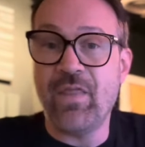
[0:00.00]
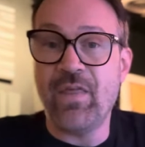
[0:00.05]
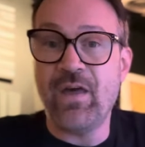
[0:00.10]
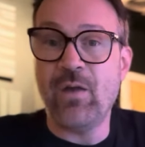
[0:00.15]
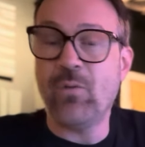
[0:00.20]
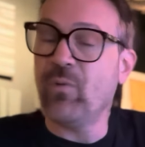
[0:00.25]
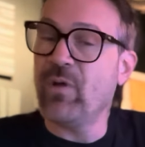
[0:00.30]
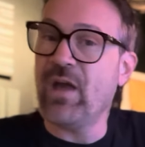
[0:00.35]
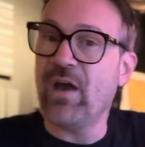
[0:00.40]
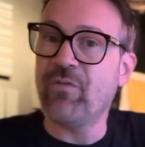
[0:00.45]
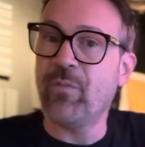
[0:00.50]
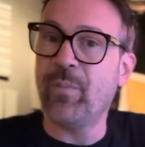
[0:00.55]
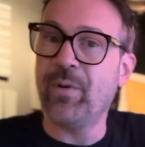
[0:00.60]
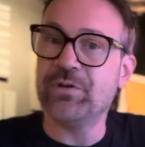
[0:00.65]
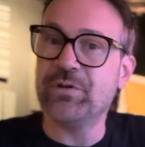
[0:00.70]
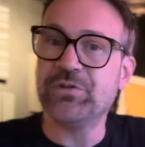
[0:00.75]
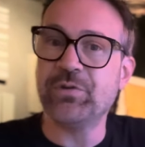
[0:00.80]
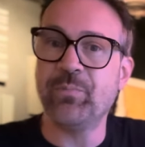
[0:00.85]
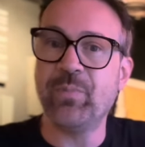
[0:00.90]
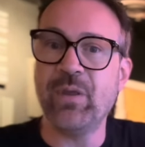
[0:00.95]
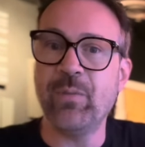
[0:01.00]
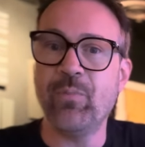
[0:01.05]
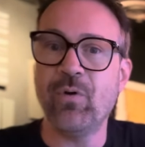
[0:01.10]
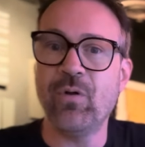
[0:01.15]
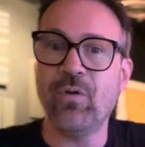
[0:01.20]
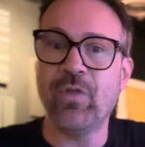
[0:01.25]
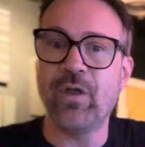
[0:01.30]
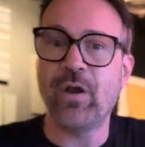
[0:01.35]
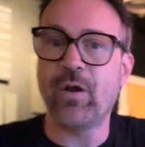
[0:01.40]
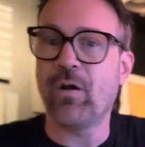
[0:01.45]
that we have a bunch of
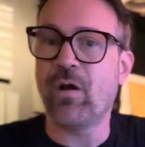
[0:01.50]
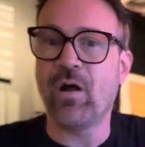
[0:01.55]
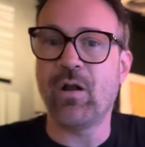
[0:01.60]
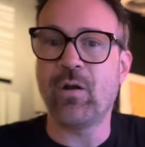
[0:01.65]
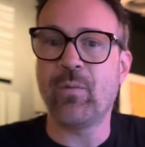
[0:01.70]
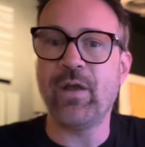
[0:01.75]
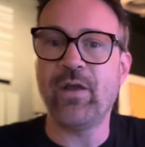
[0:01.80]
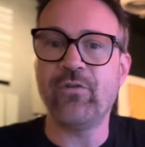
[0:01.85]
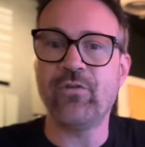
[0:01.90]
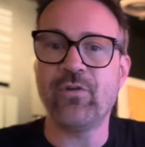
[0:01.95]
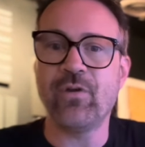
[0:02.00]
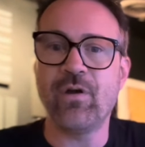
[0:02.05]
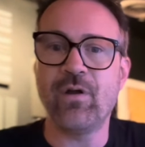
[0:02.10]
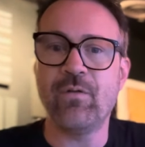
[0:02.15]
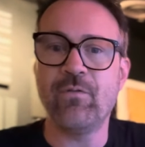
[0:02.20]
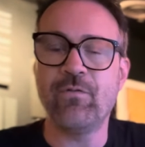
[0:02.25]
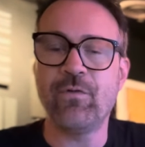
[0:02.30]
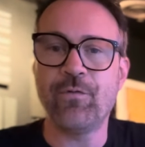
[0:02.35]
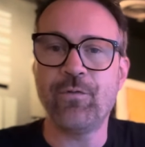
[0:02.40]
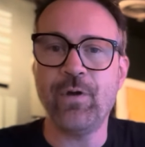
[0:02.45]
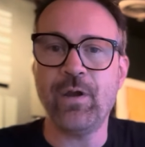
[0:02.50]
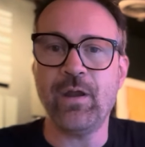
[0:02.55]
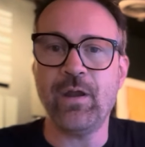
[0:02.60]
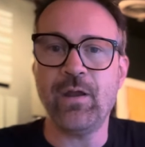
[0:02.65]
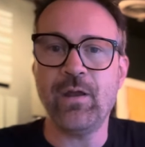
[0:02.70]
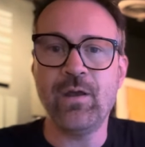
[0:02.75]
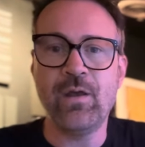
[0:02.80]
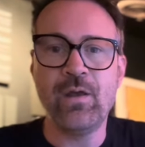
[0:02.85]
people that are on our Patreon for free.